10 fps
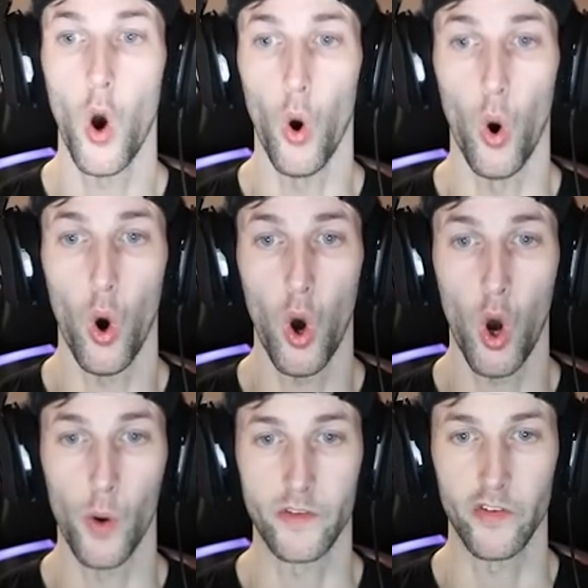
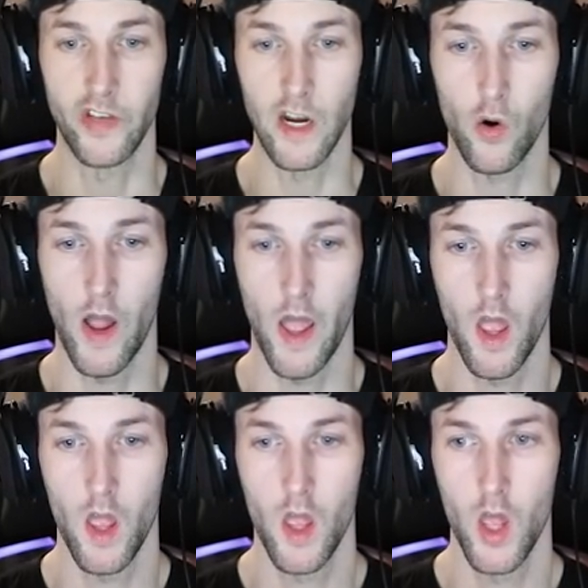Oh, it's a secret.
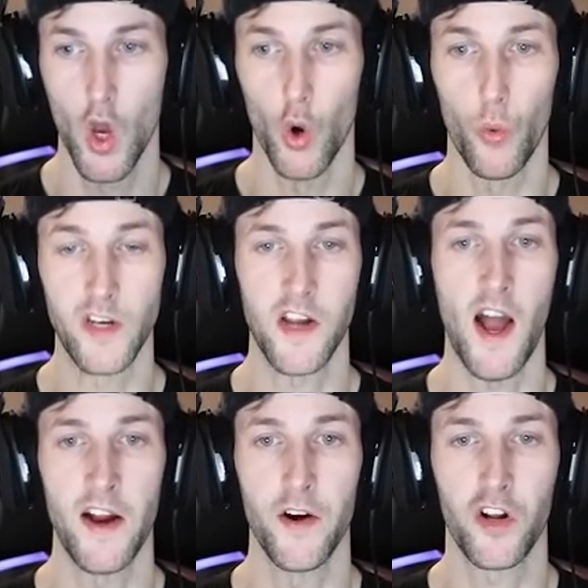
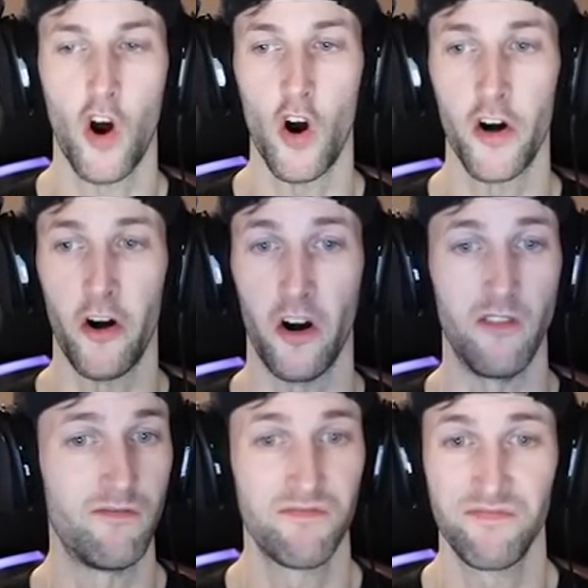Retired Carter.
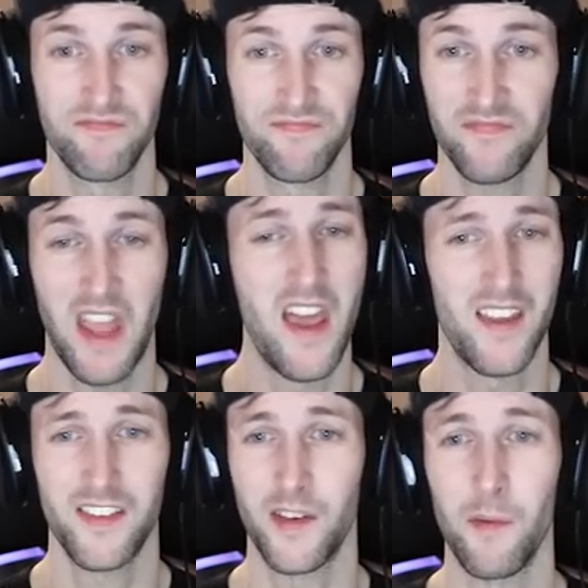
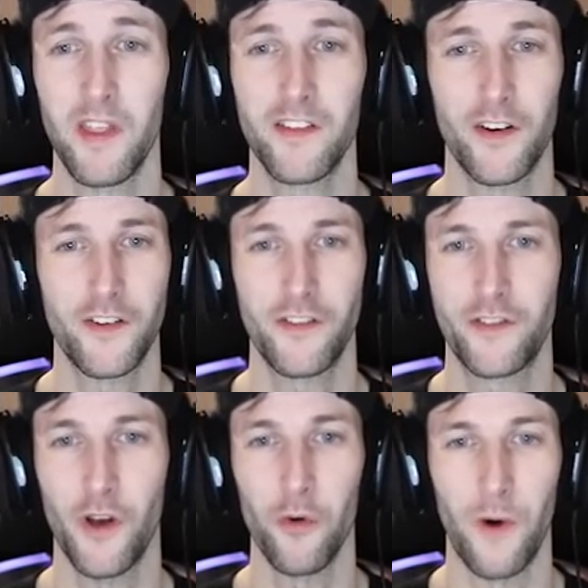Some of these are
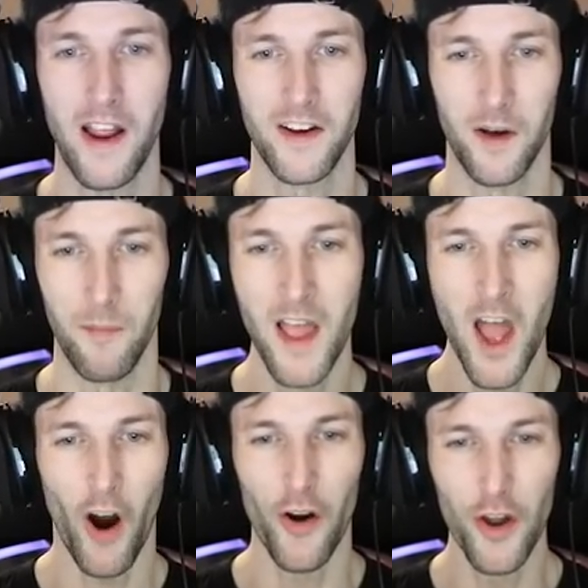just so random.
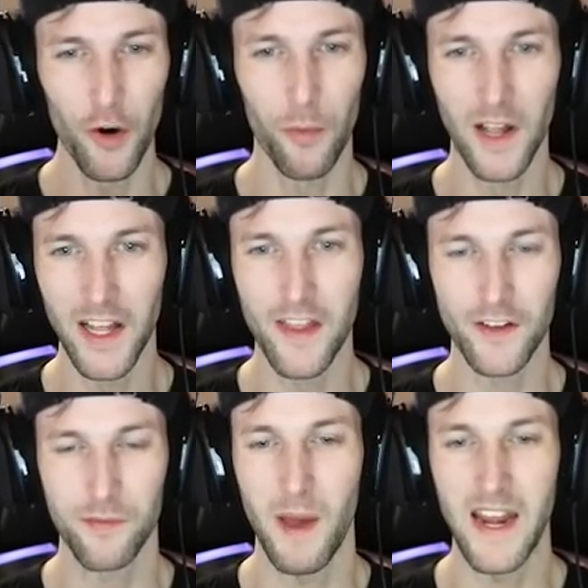Are there really
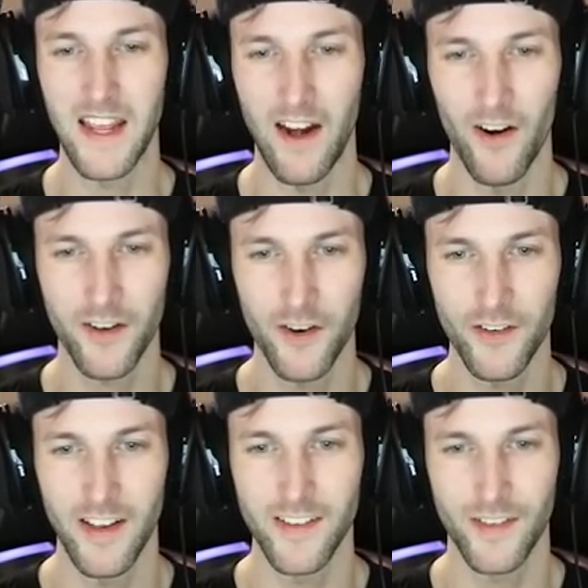this many
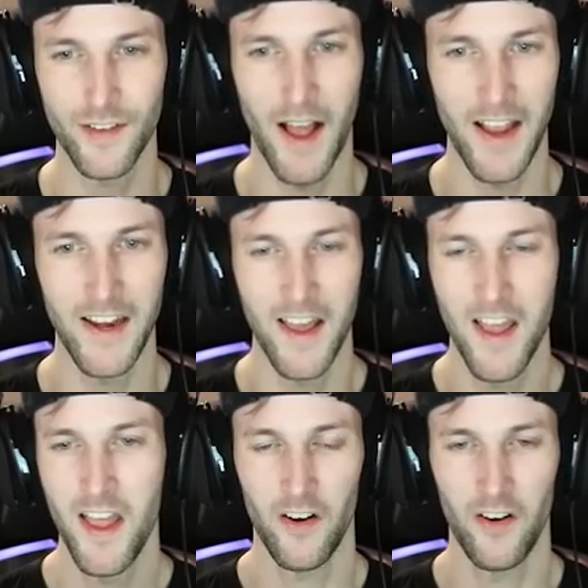characters inside
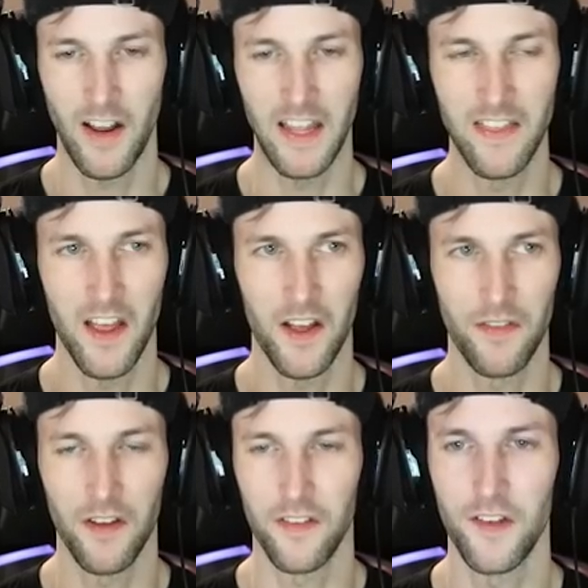or in
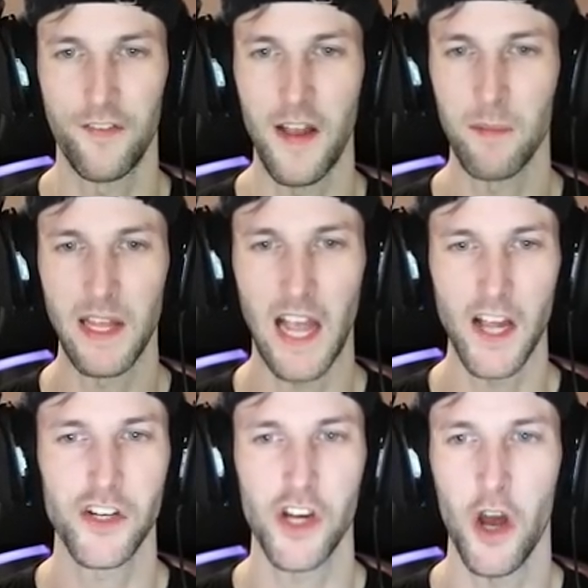the Family
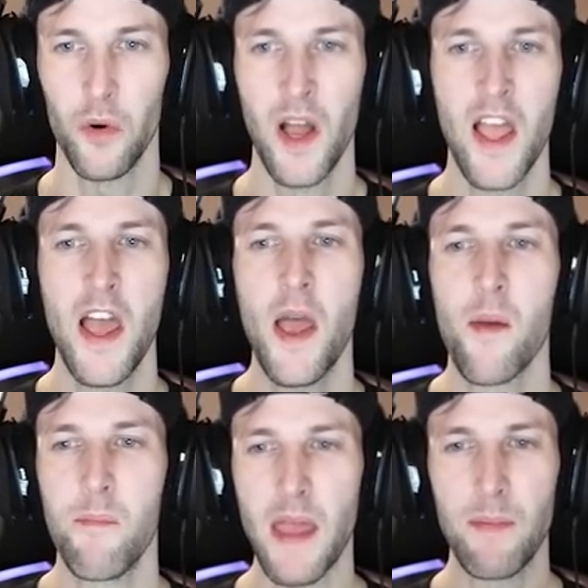Guy show?
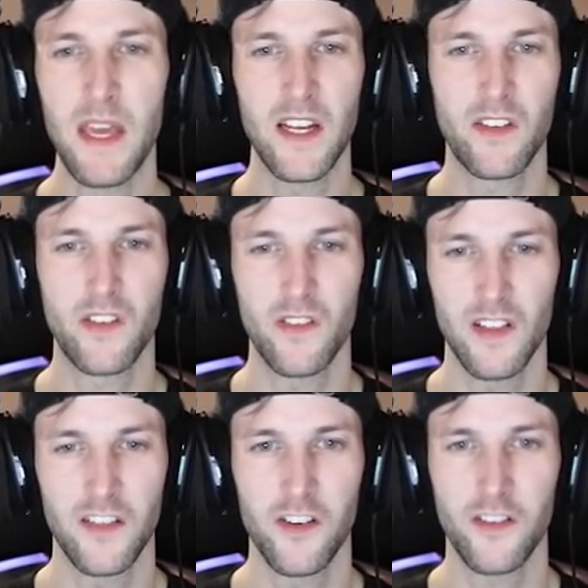Maybe it's
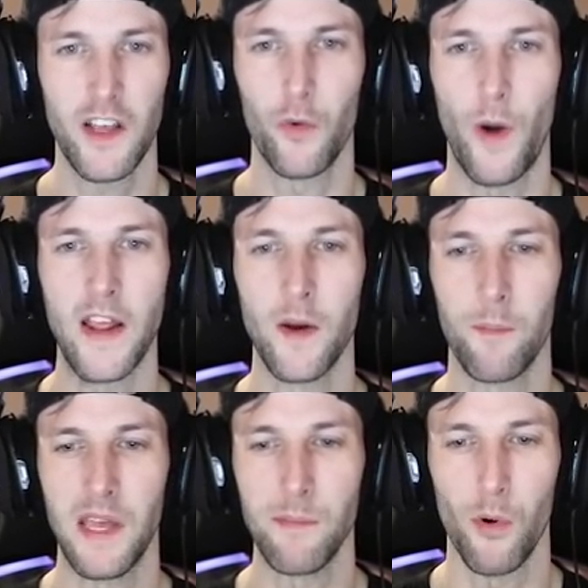just like random
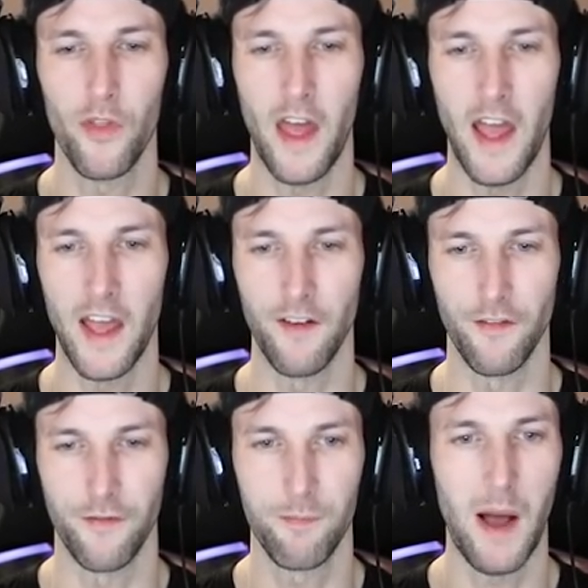people that
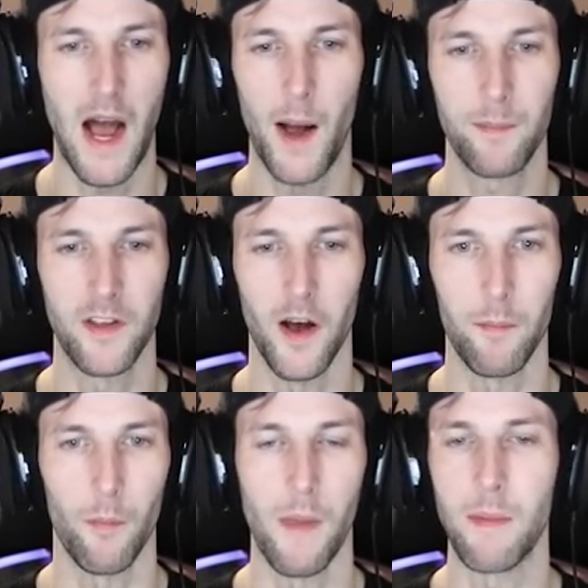have popped
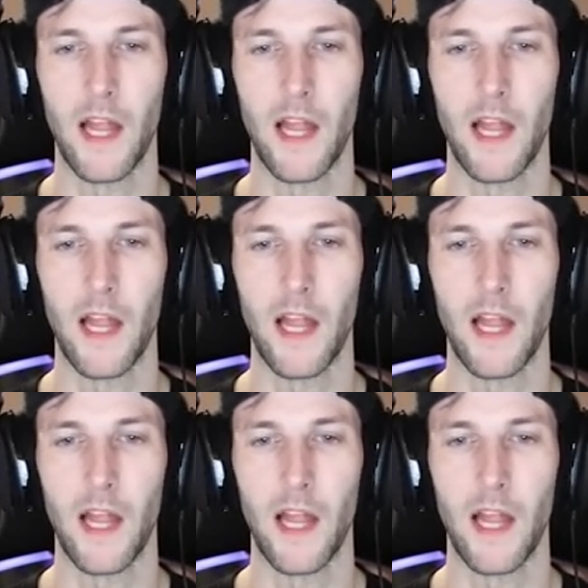up maybe